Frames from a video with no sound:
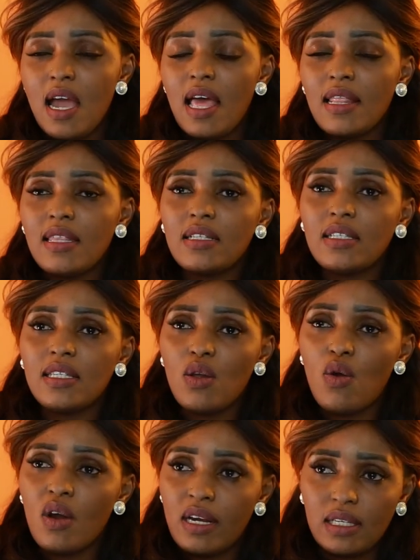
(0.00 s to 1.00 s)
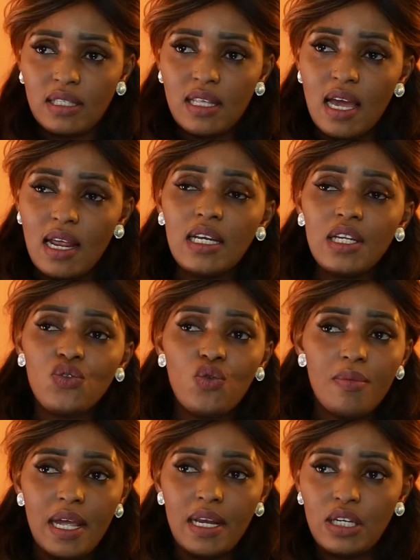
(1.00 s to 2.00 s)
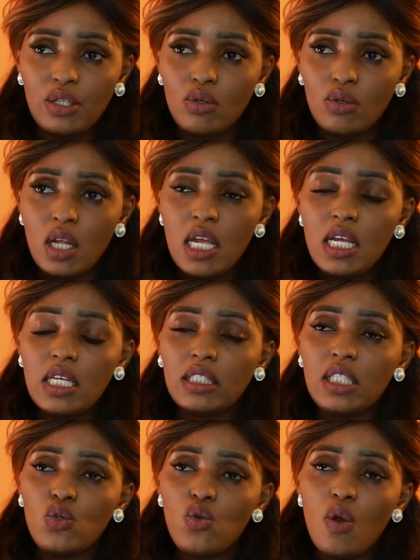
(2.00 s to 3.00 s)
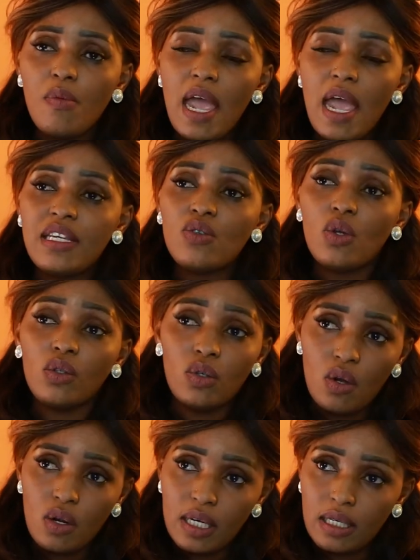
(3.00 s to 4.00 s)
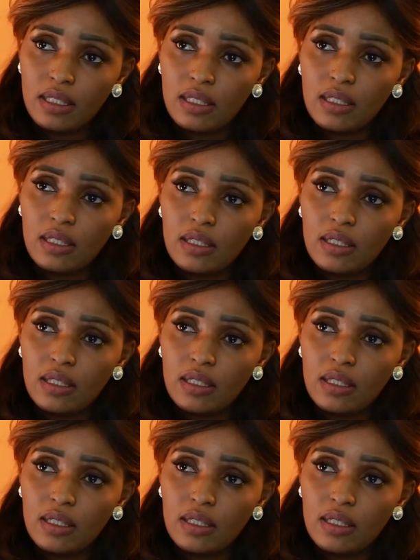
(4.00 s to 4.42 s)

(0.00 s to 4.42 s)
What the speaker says: And then she understand little by little. She told me, I did not know that.